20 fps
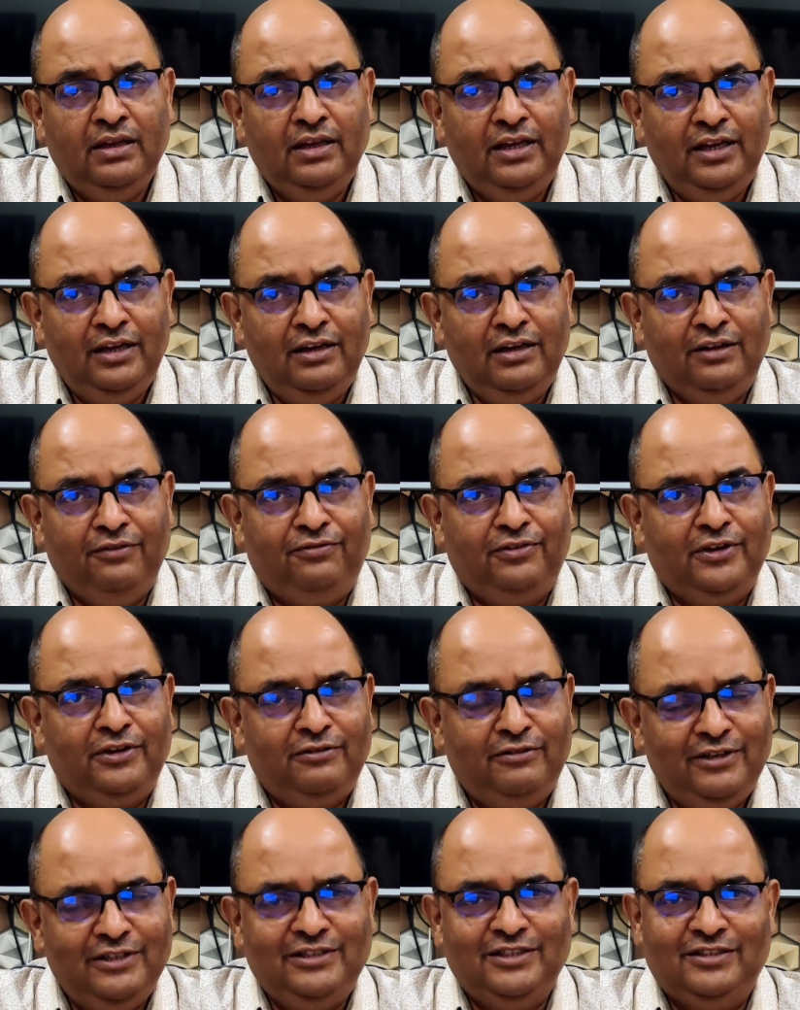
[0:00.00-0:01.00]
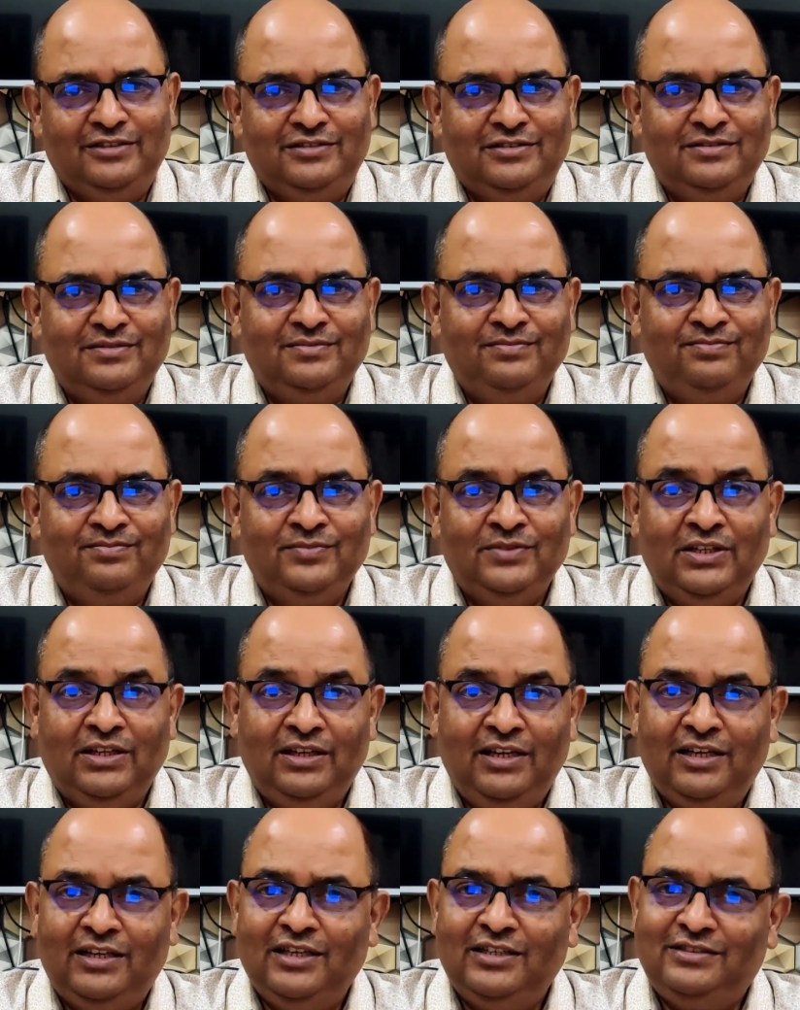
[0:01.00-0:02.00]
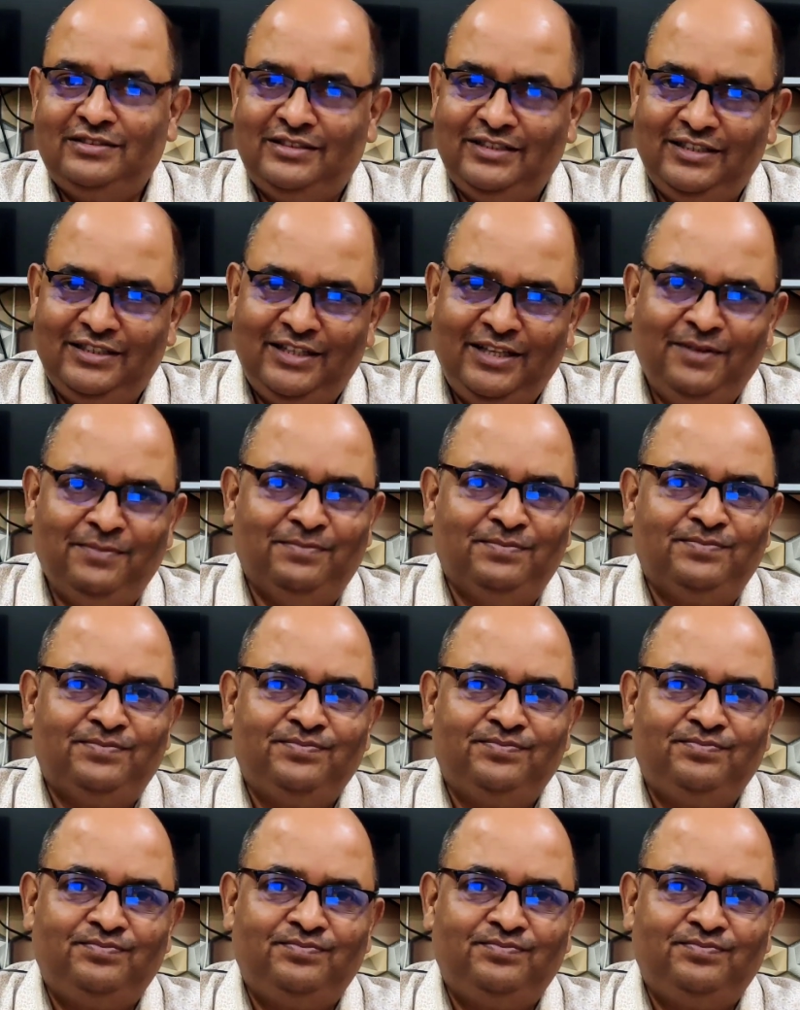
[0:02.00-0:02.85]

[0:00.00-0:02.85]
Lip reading: in different regions. Let us see them.